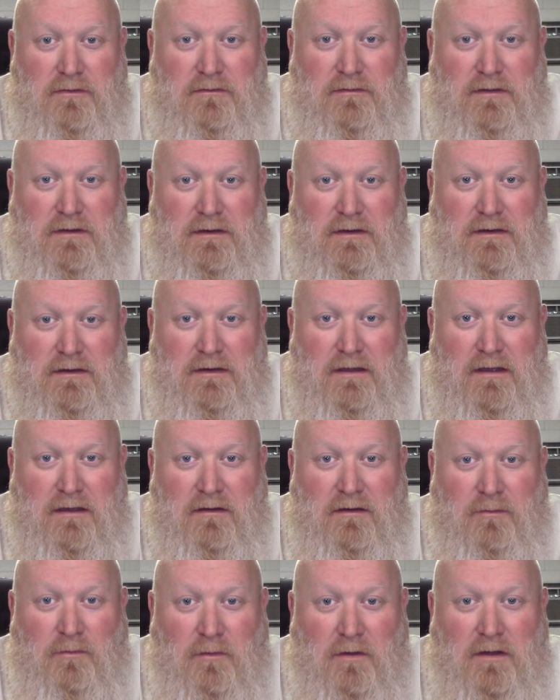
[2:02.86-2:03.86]
you sitting
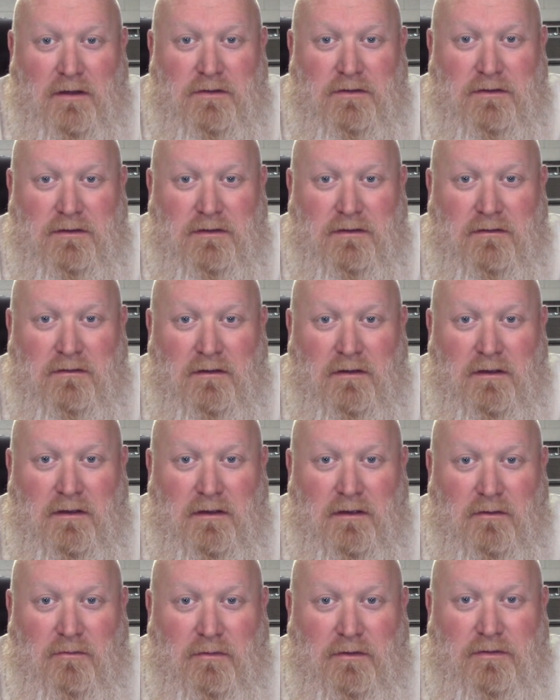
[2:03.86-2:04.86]
down and watching
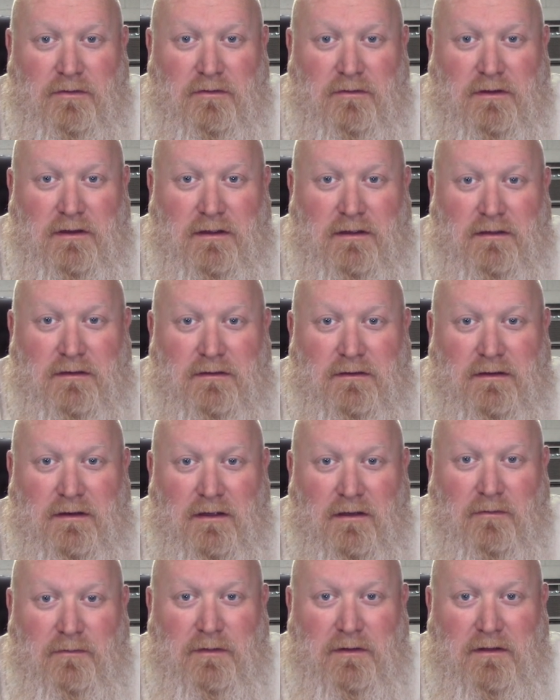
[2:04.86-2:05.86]
with your kids and
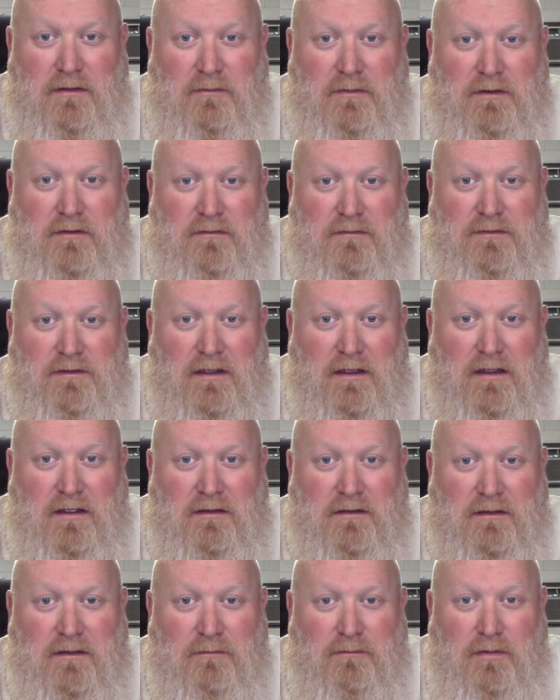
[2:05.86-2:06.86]
helping them
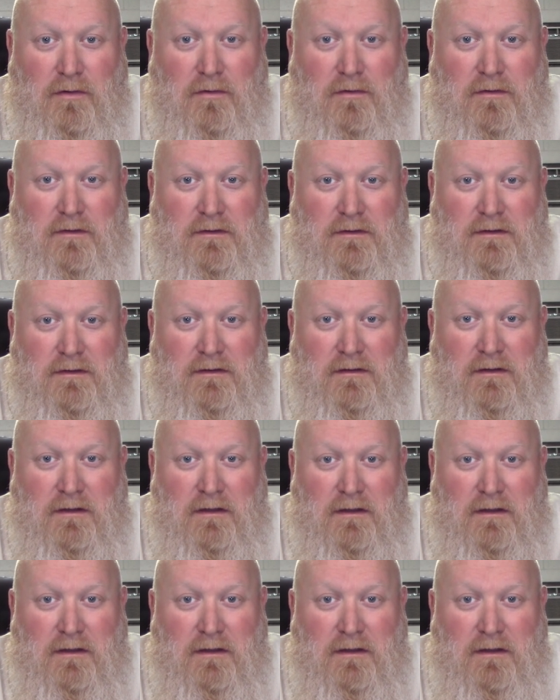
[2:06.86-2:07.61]
understand the importance